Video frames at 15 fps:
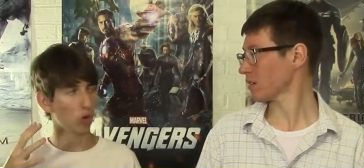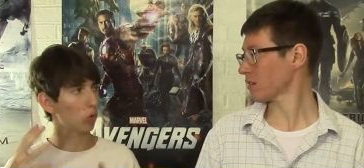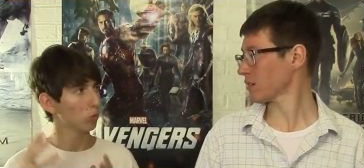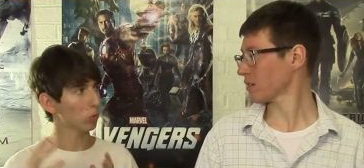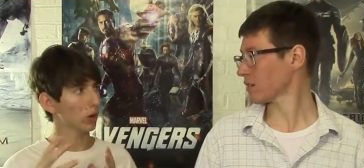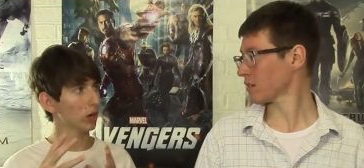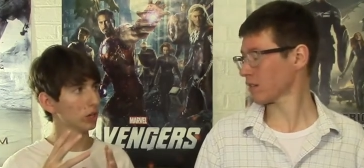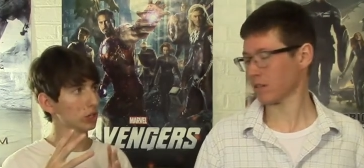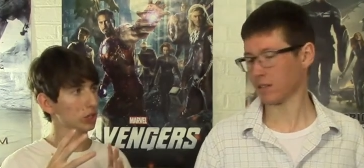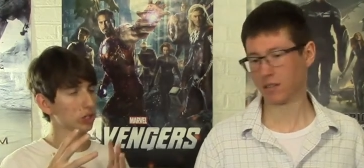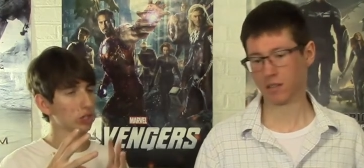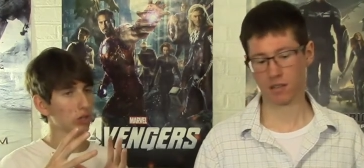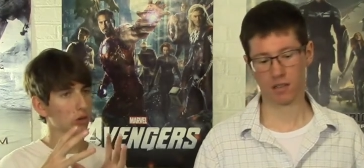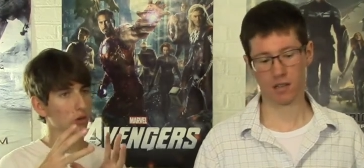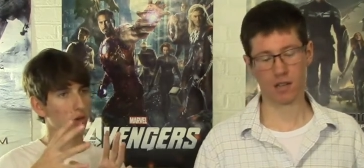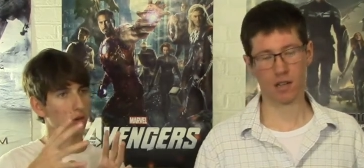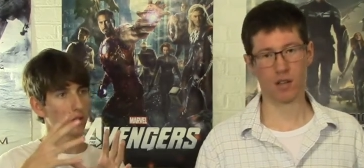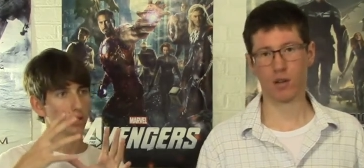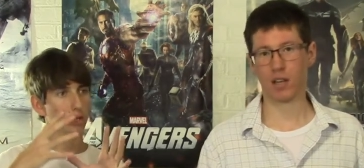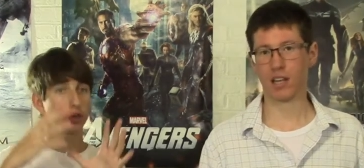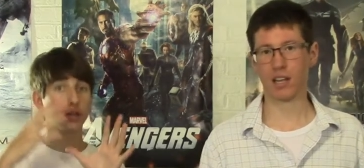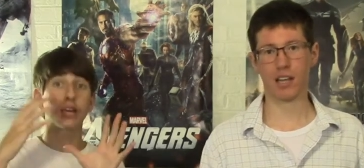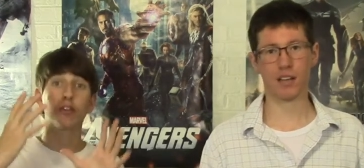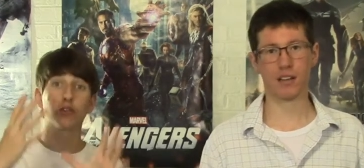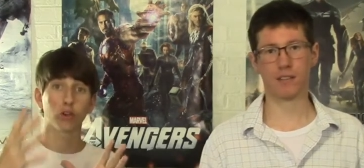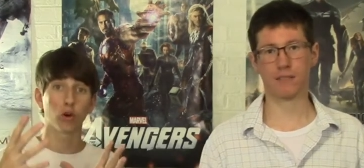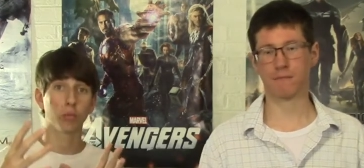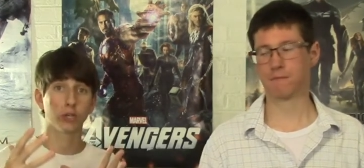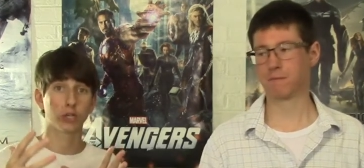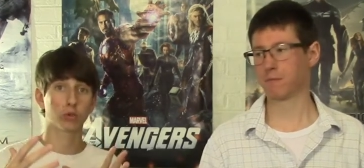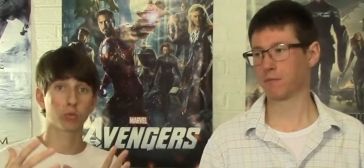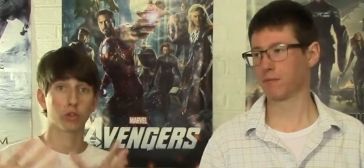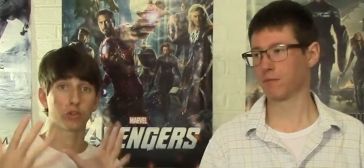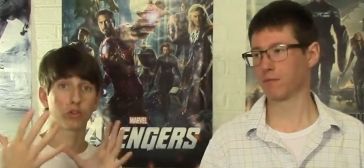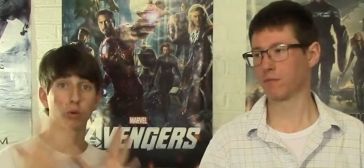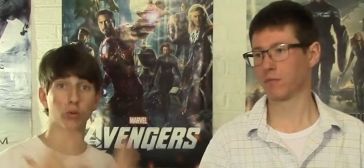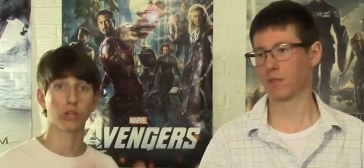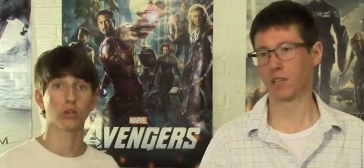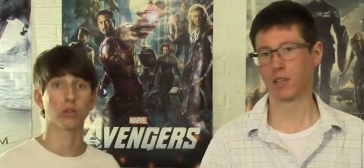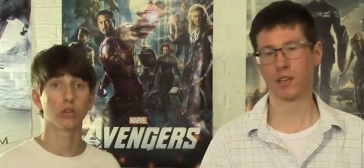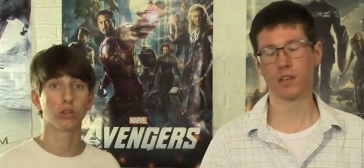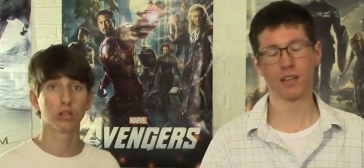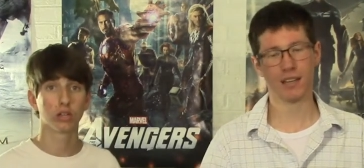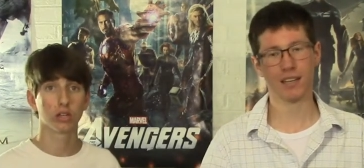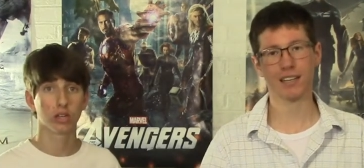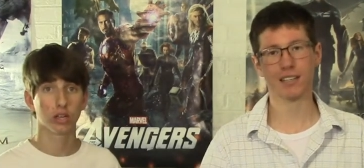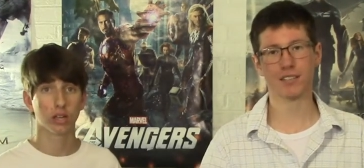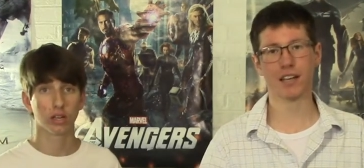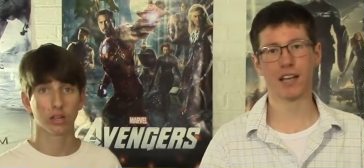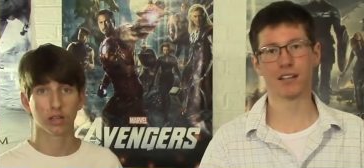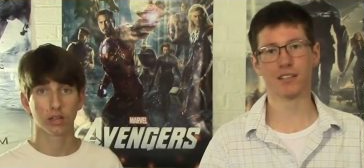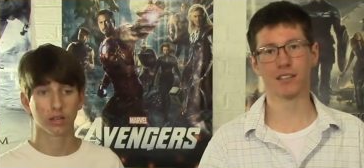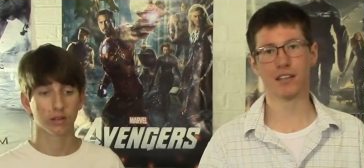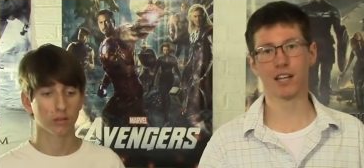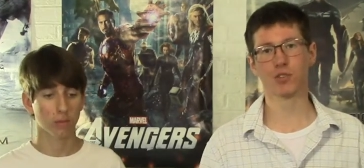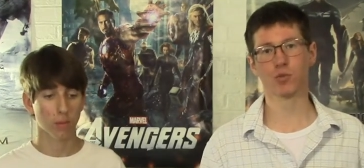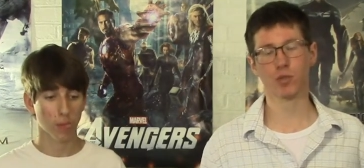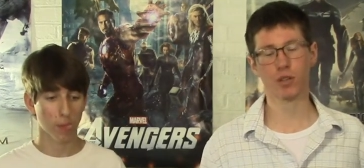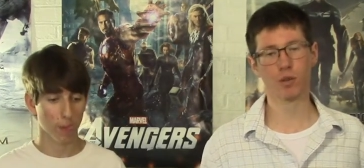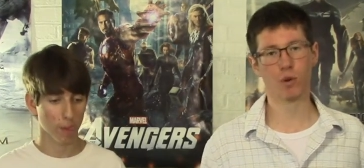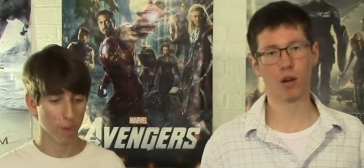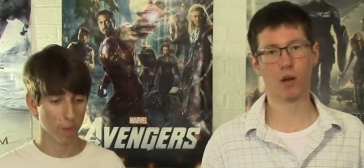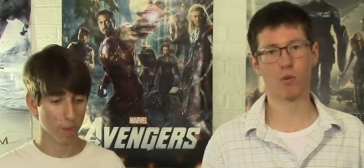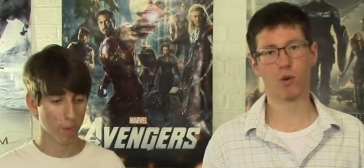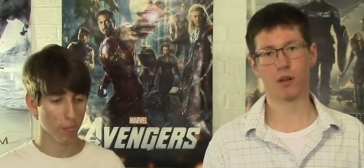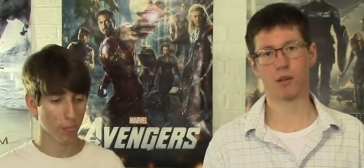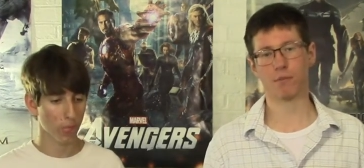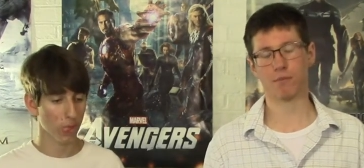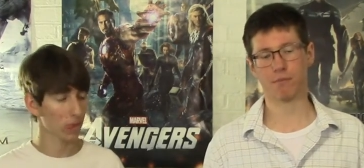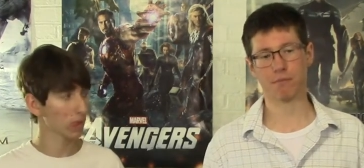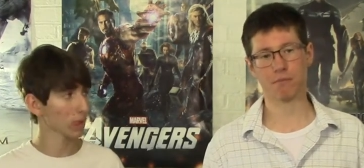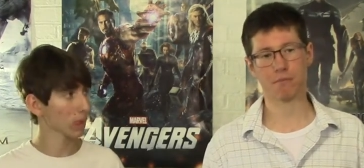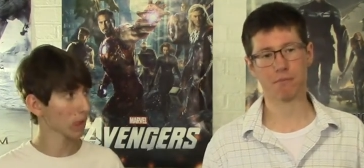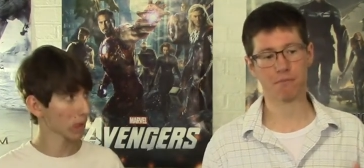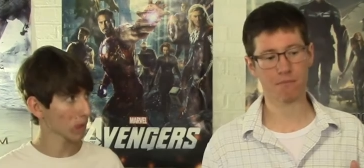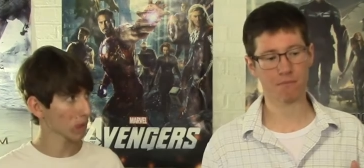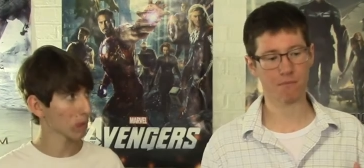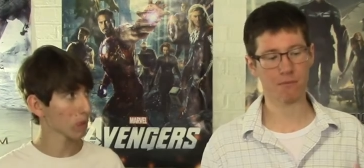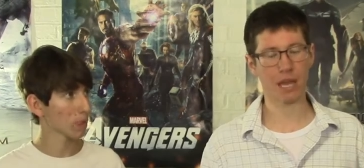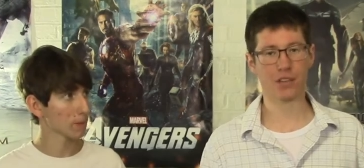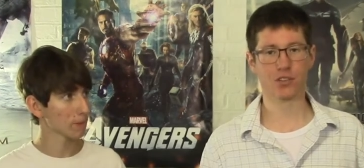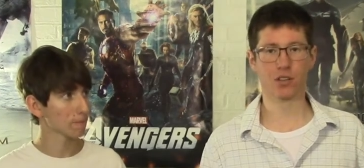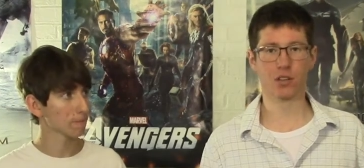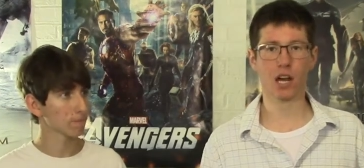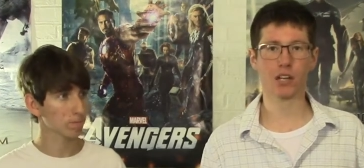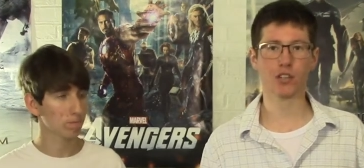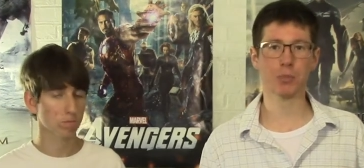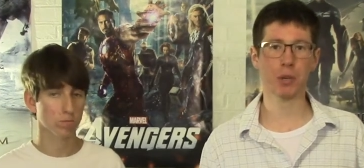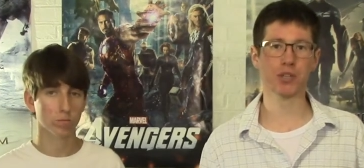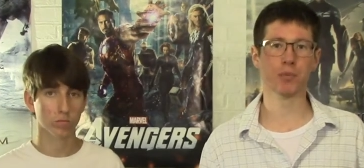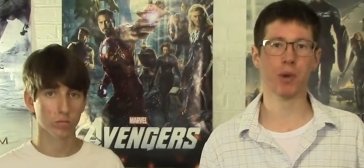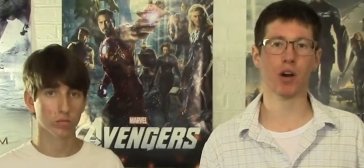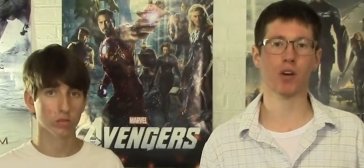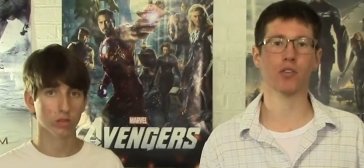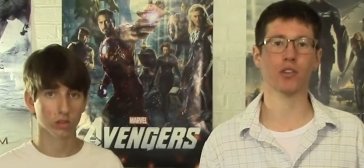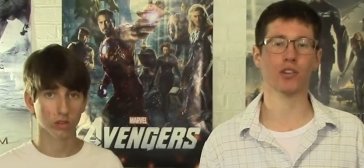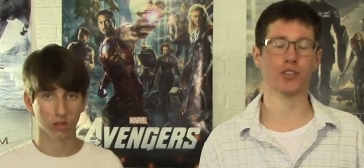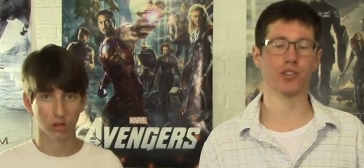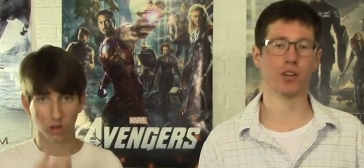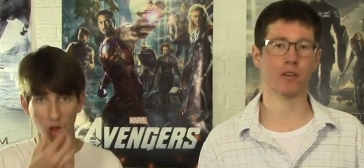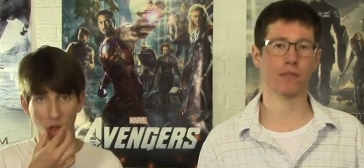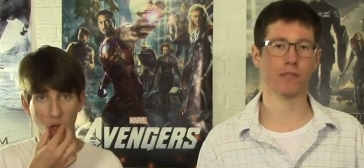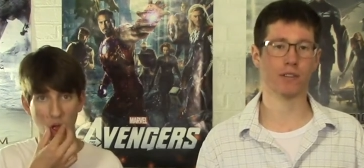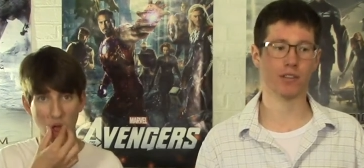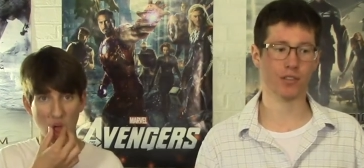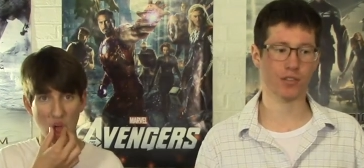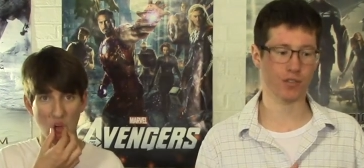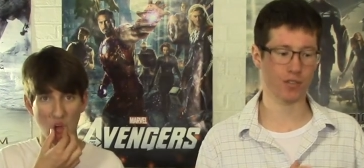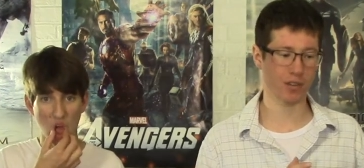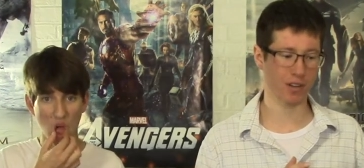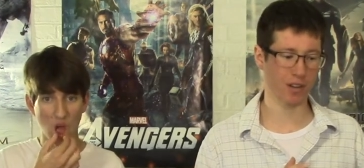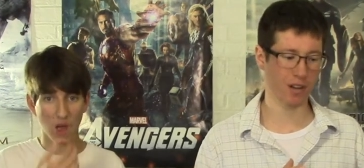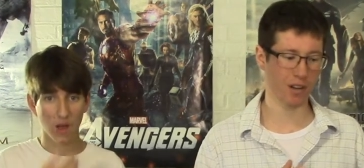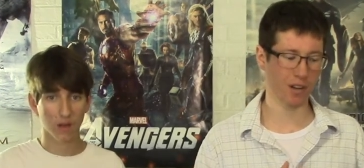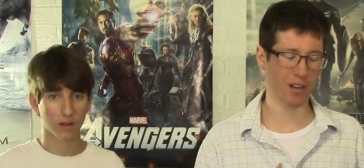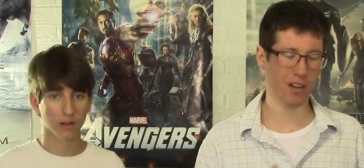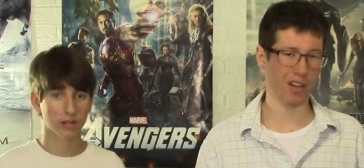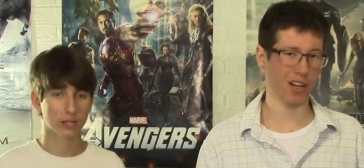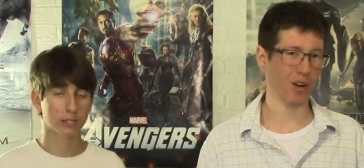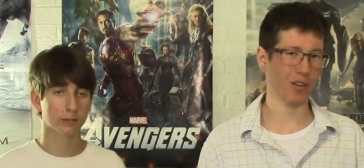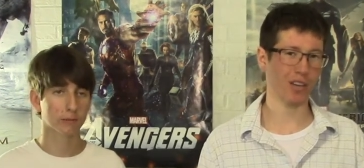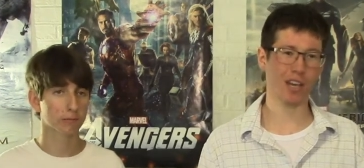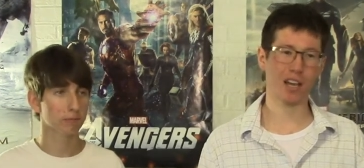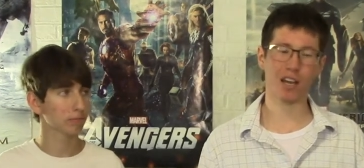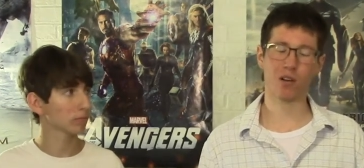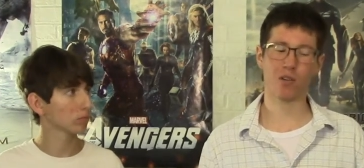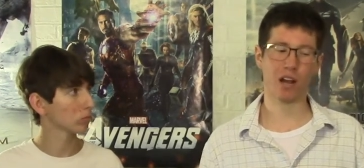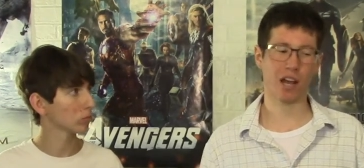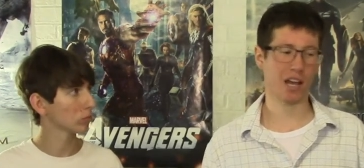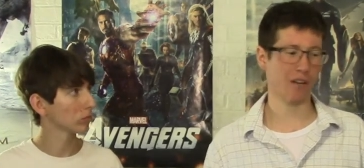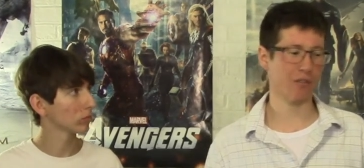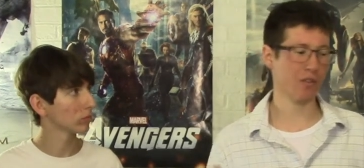Speaker 1: much. You can get so much with so little.
Speaker 2: Exactly, and that's really what I want to base a lot, especially my early stuff. Is you know, yeah, I don't have a